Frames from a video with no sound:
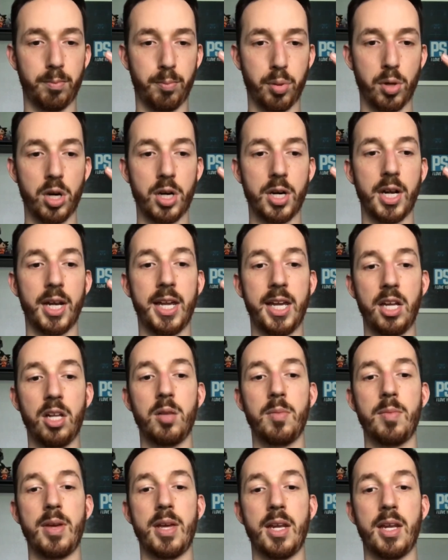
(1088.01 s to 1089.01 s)

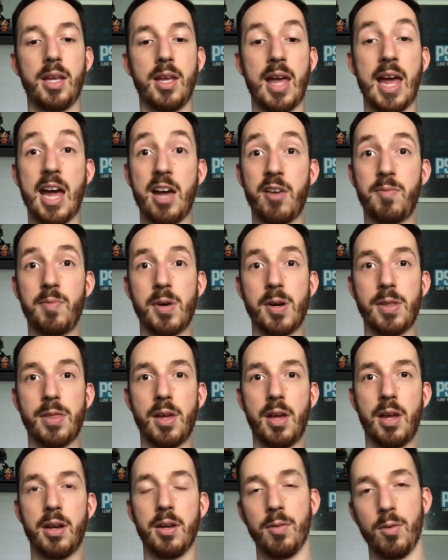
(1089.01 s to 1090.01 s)
Burke-Gilman Half
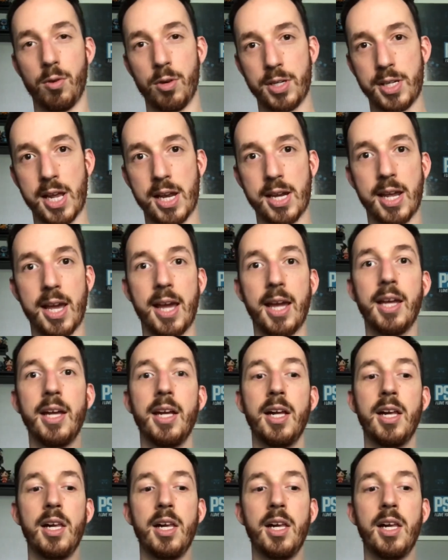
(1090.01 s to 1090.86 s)
Marathon, or 10K,